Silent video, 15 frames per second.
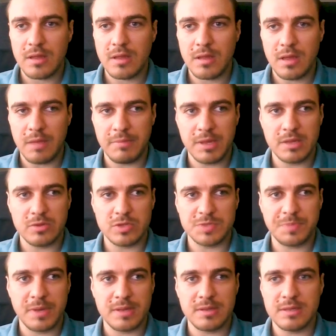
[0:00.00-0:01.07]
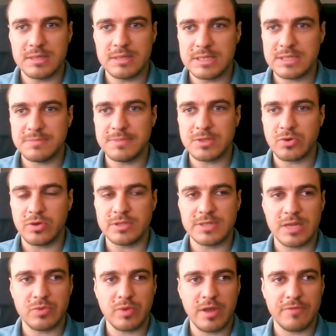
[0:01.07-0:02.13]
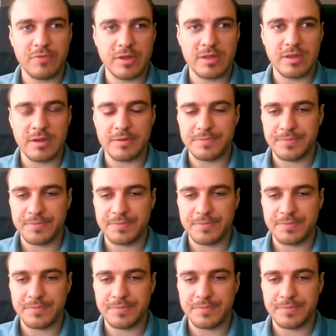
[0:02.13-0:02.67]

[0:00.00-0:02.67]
I mean to spend these Bitcoins that we have right here.